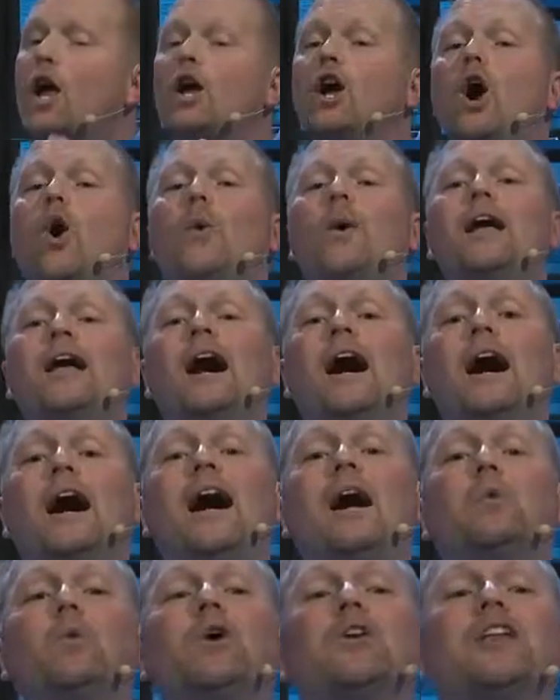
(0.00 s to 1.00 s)
going
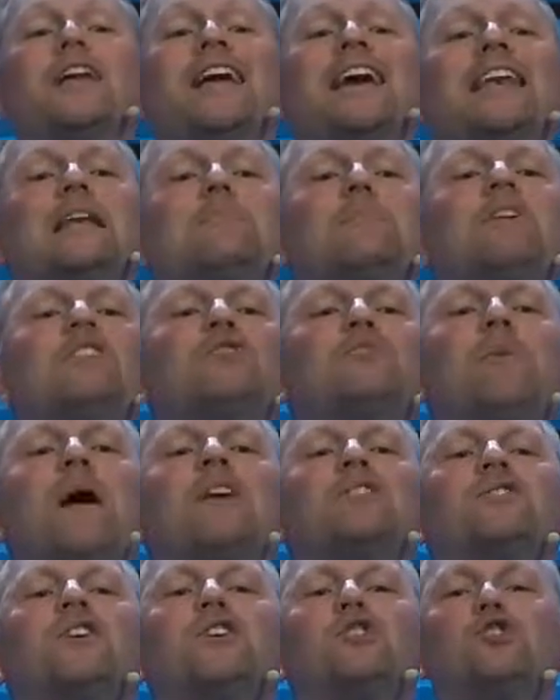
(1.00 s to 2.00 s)
on where the enemy's
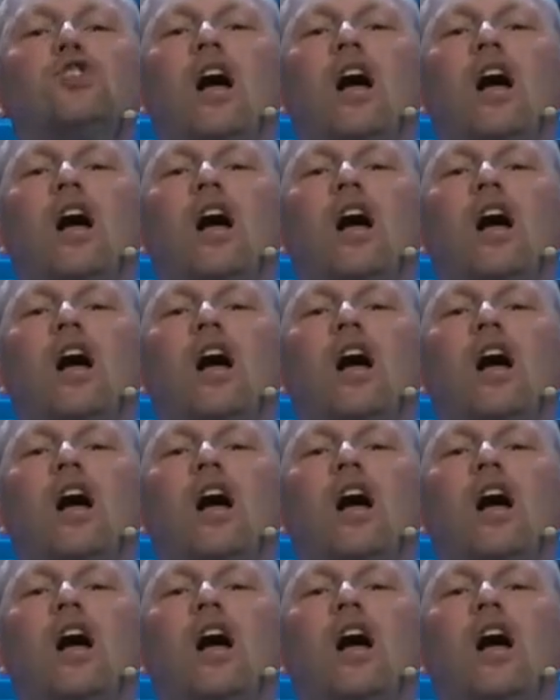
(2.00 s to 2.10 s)
basic